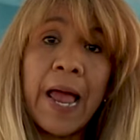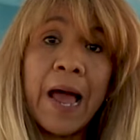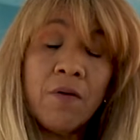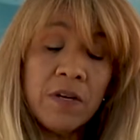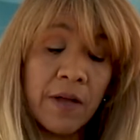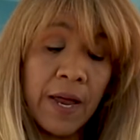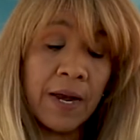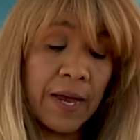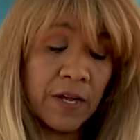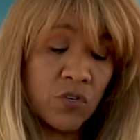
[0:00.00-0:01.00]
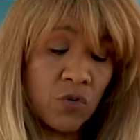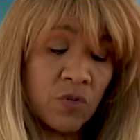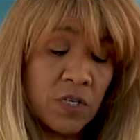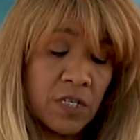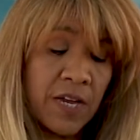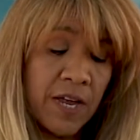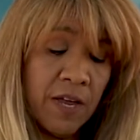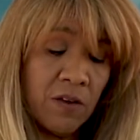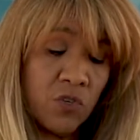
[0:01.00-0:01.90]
out, and I can do the 10,